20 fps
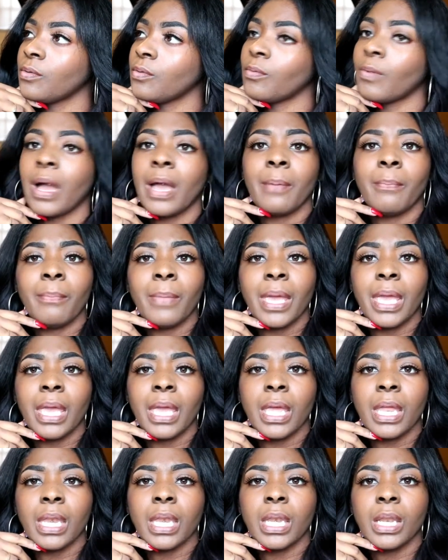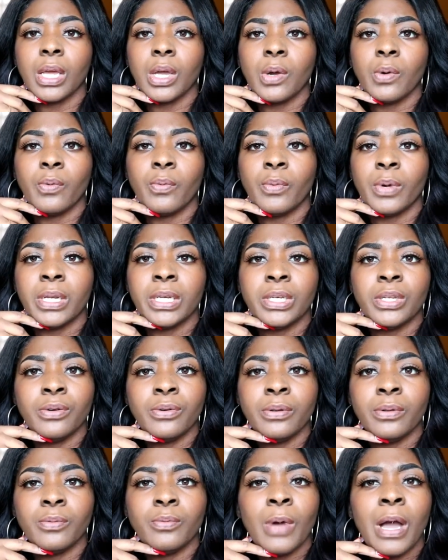why men would
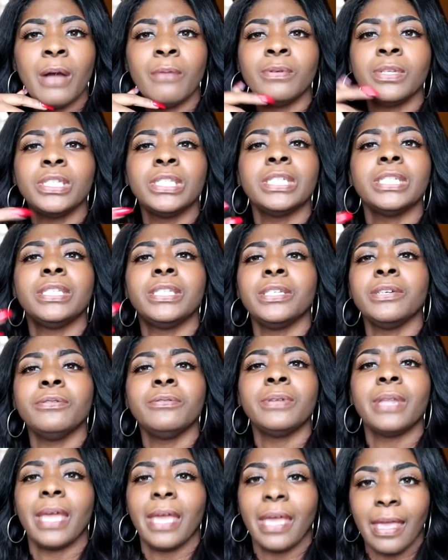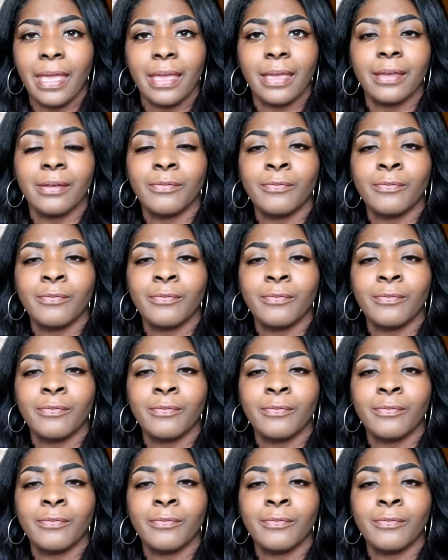do, why would you do that?